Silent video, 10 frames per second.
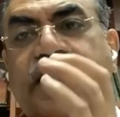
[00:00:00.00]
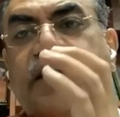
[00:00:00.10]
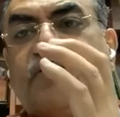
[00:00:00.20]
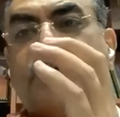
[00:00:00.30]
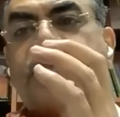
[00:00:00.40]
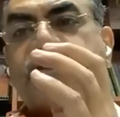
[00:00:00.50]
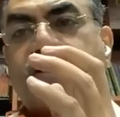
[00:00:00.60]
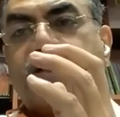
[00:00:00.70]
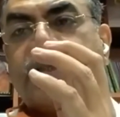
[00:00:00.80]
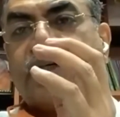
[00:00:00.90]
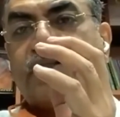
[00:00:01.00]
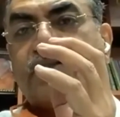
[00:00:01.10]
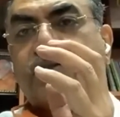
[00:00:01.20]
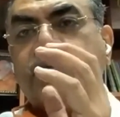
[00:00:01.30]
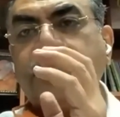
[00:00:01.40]
in which
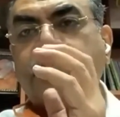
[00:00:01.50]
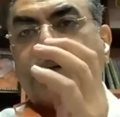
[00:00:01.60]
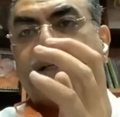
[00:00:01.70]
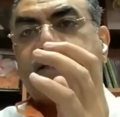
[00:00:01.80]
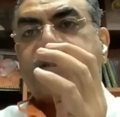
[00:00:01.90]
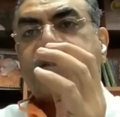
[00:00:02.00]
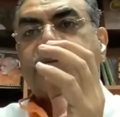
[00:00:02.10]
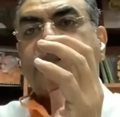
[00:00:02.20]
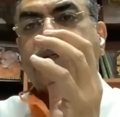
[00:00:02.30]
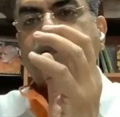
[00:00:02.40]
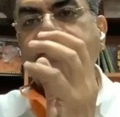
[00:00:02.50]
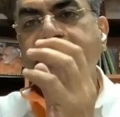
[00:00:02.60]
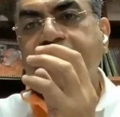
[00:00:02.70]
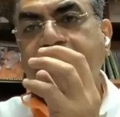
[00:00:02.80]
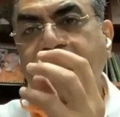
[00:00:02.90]
the two birds with
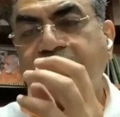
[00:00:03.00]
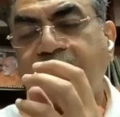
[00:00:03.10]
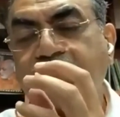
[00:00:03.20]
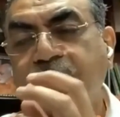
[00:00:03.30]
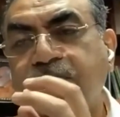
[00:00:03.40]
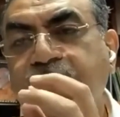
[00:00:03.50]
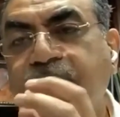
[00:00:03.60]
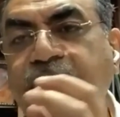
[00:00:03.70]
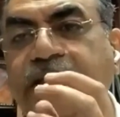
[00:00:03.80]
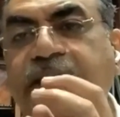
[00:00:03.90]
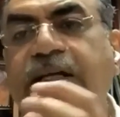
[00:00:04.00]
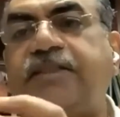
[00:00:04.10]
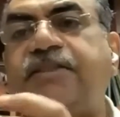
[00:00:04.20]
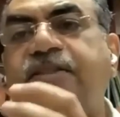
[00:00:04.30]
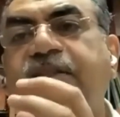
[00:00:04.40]
us, and there are two, three
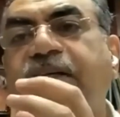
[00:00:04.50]
kids.